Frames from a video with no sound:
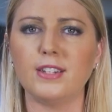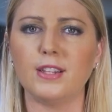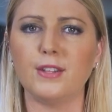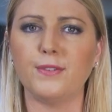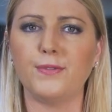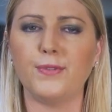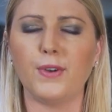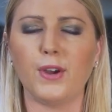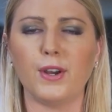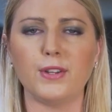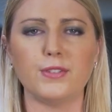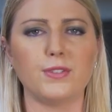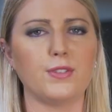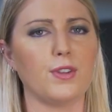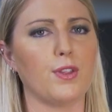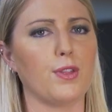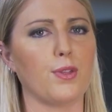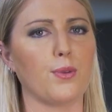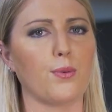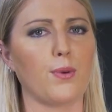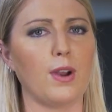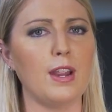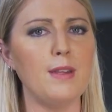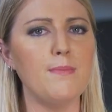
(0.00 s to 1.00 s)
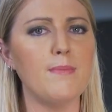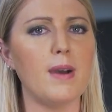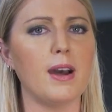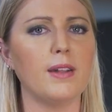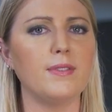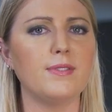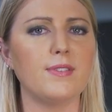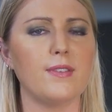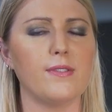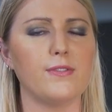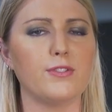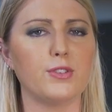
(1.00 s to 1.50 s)
in the first 3
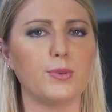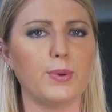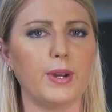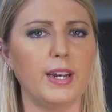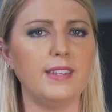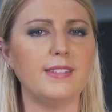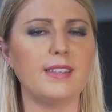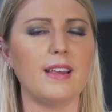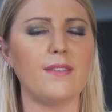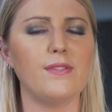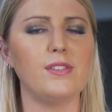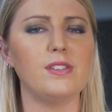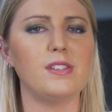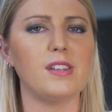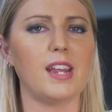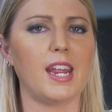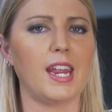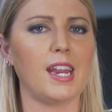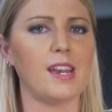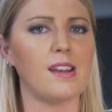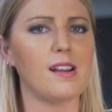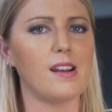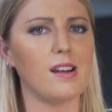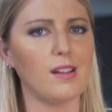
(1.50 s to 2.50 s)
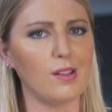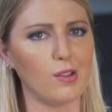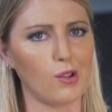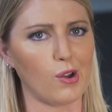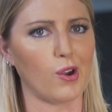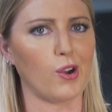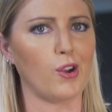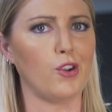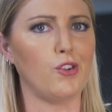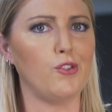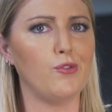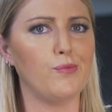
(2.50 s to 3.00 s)
months of 2017
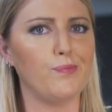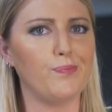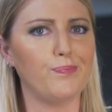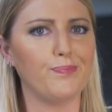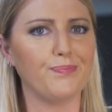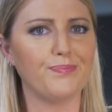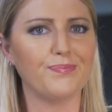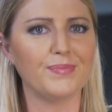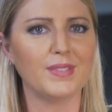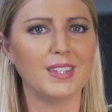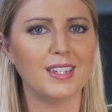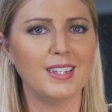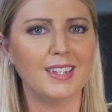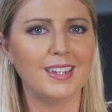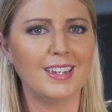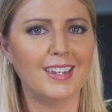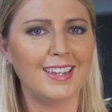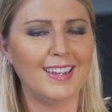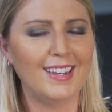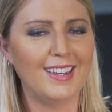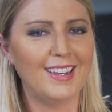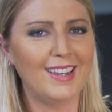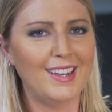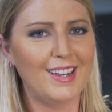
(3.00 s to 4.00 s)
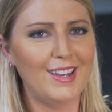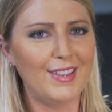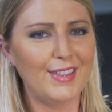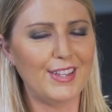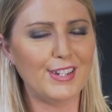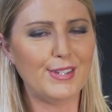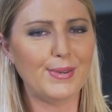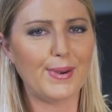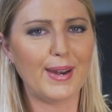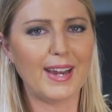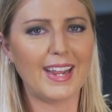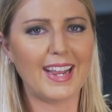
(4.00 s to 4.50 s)
alone. The
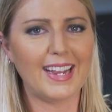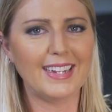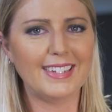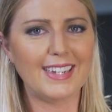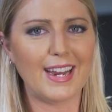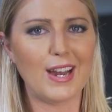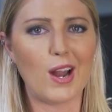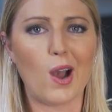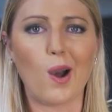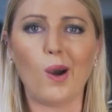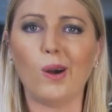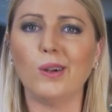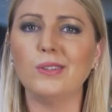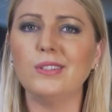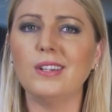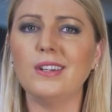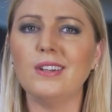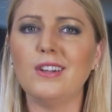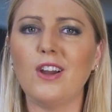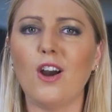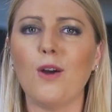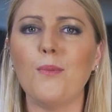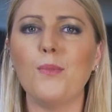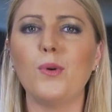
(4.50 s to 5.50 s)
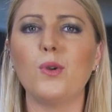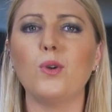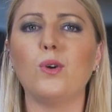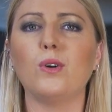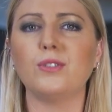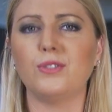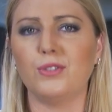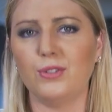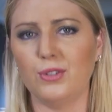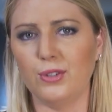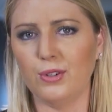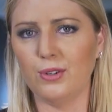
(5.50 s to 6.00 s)
2018 Holden
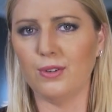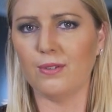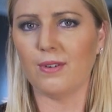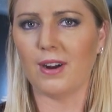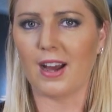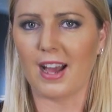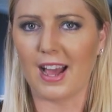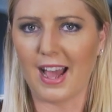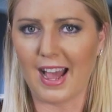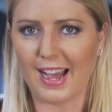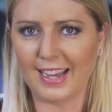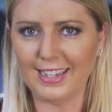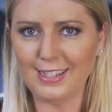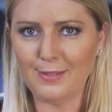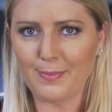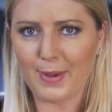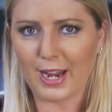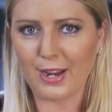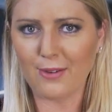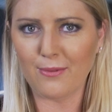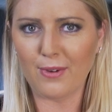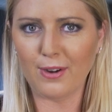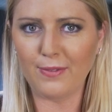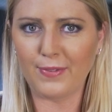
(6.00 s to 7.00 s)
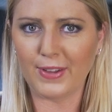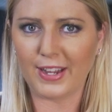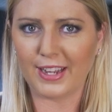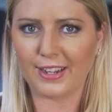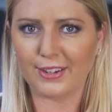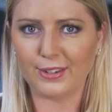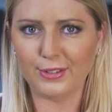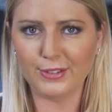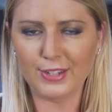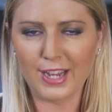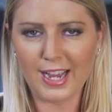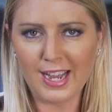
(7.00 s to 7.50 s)
Commodore Tourer has been
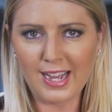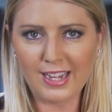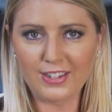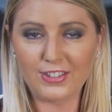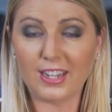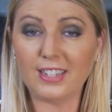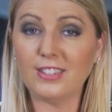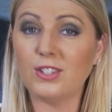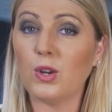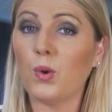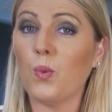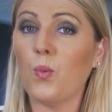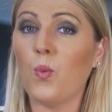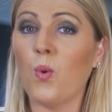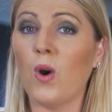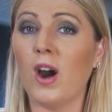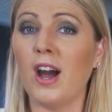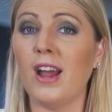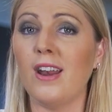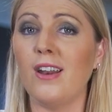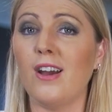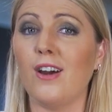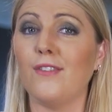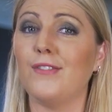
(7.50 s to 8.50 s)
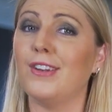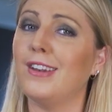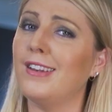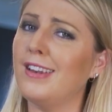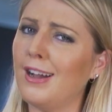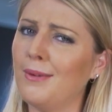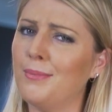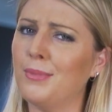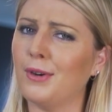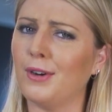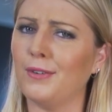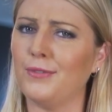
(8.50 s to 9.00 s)
revealed. Just one of a
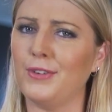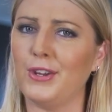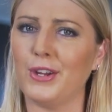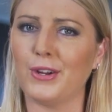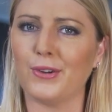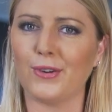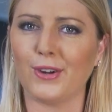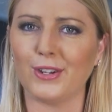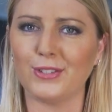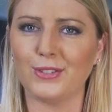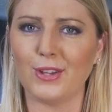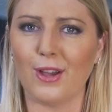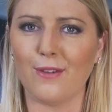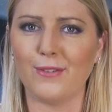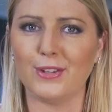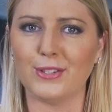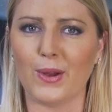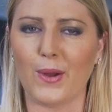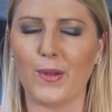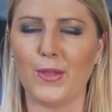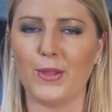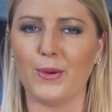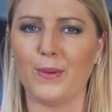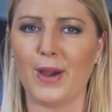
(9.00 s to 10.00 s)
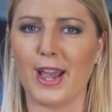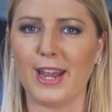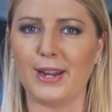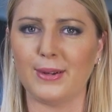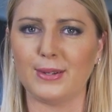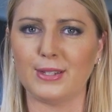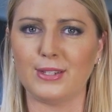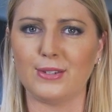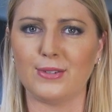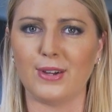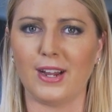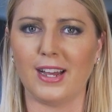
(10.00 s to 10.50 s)
number of new crossovers on the way to
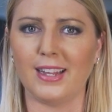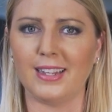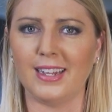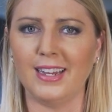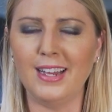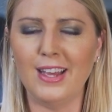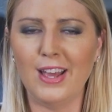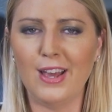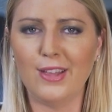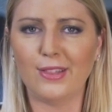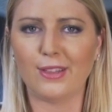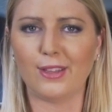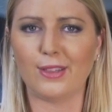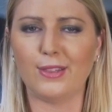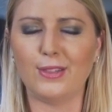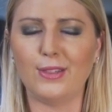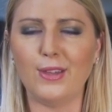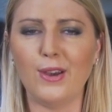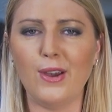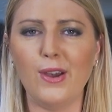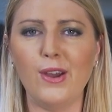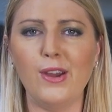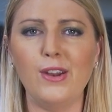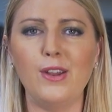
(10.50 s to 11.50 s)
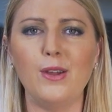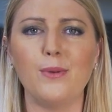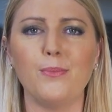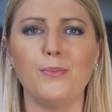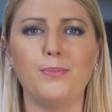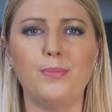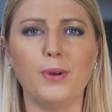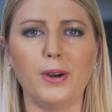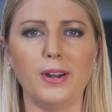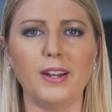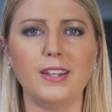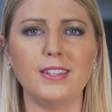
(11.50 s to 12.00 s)
Australia. The third
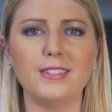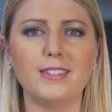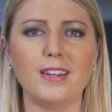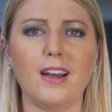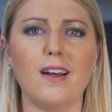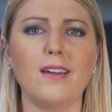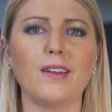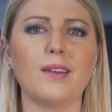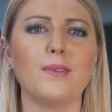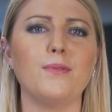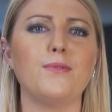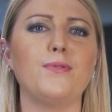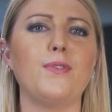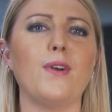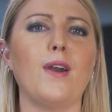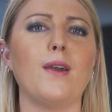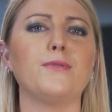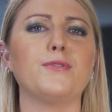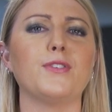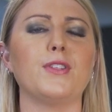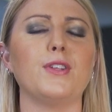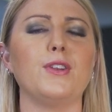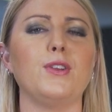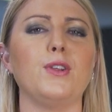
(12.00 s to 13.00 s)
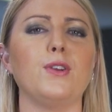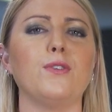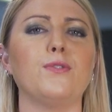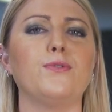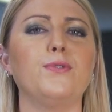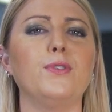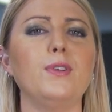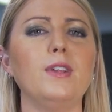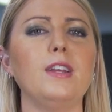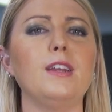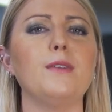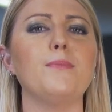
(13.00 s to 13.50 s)
body style confirmed for the new
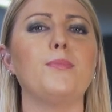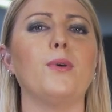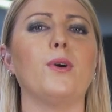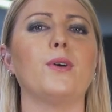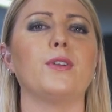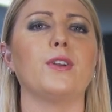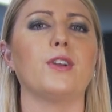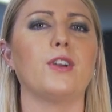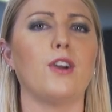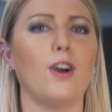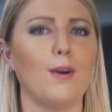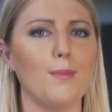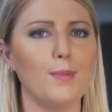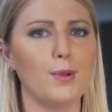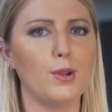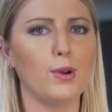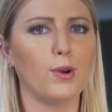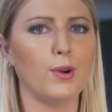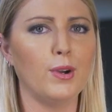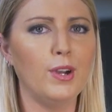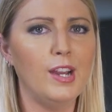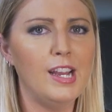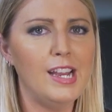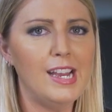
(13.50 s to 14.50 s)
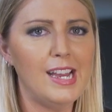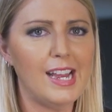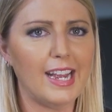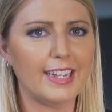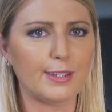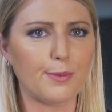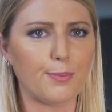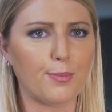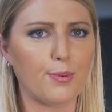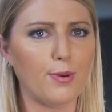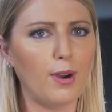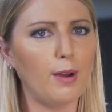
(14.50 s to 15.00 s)
fully imported Commodore
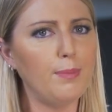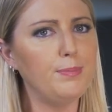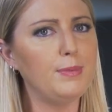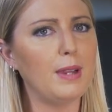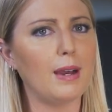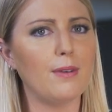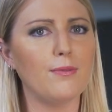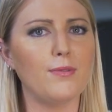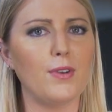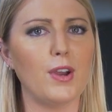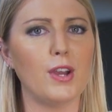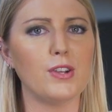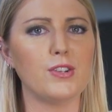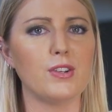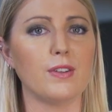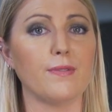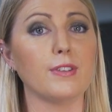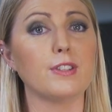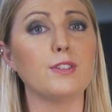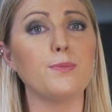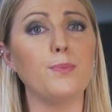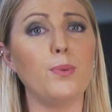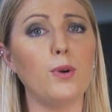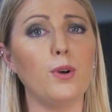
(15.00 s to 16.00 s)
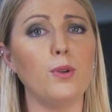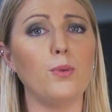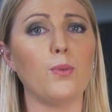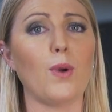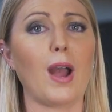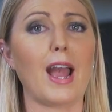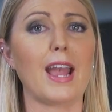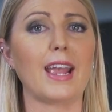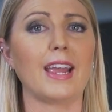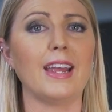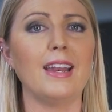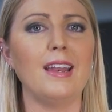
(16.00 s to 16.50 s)
is a propped up version of the
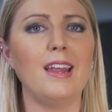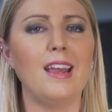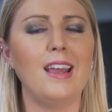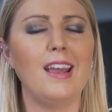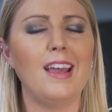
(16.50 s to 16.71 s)
Sportwagon